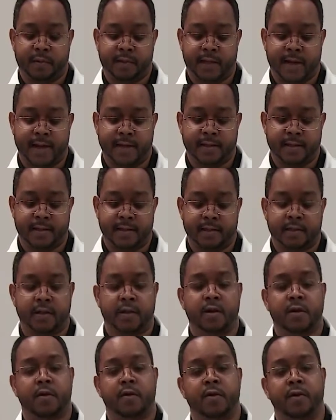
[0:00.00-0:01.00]
plastics
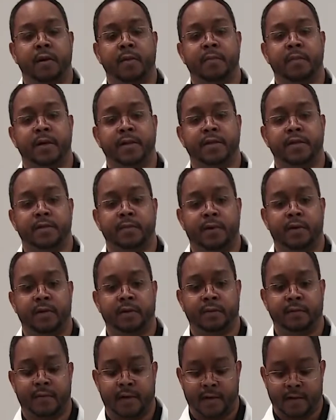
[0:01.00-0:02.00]
on a much
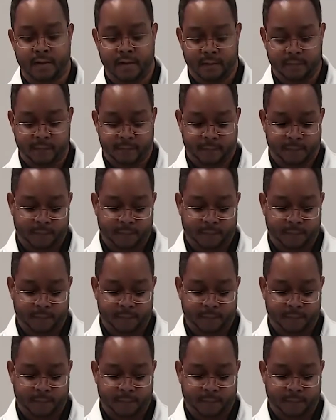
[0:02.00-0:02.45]
smaller volume.